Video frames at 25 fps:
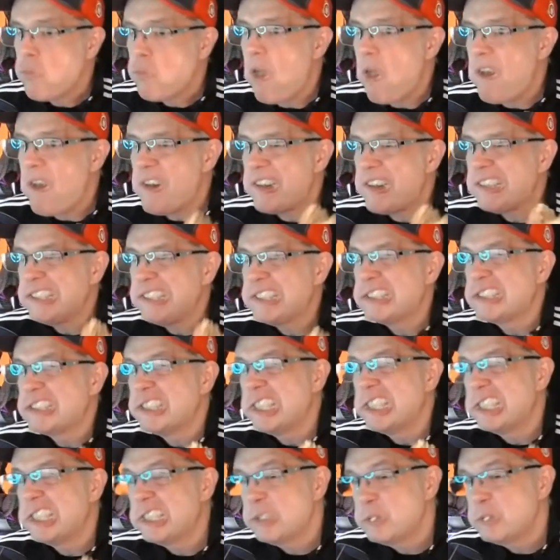I
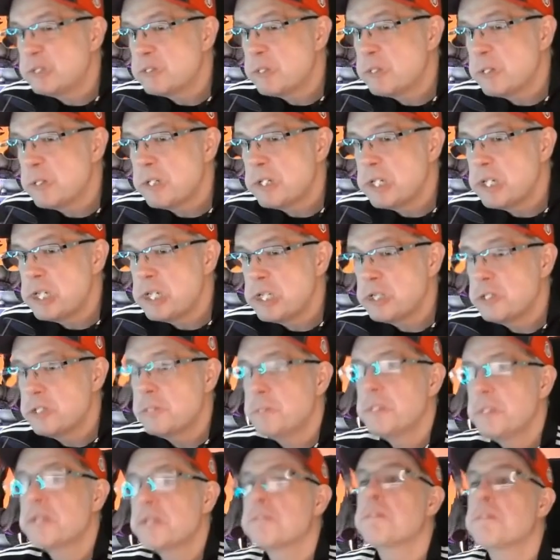said I was going to eat two
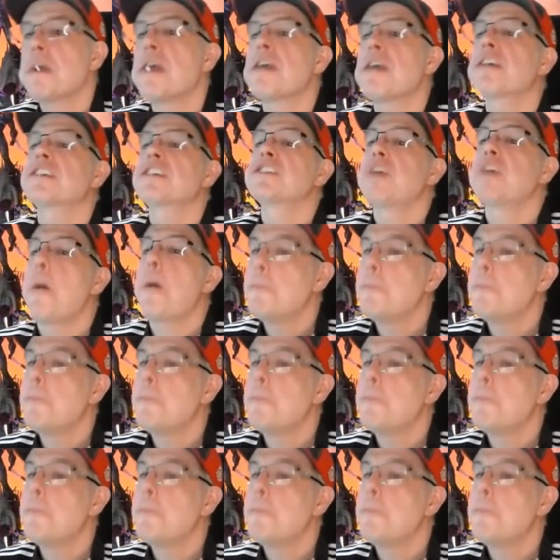Big Macs.